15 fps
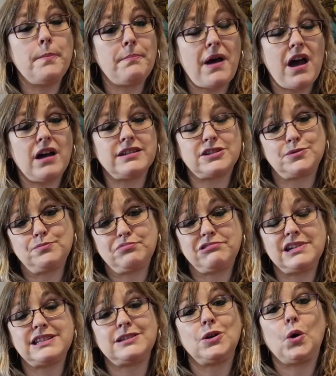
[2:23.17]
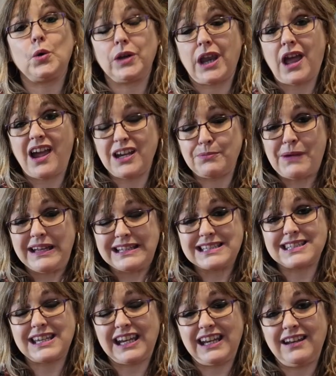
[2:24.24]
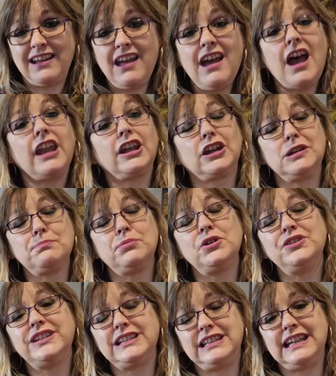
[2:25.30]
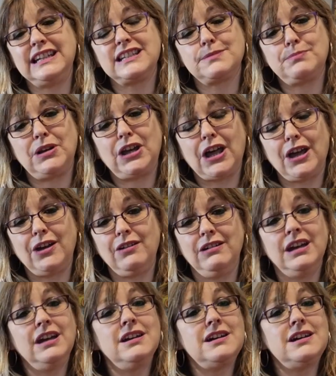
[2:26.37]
Past and Present Online magazine. And I'm going to put the links below.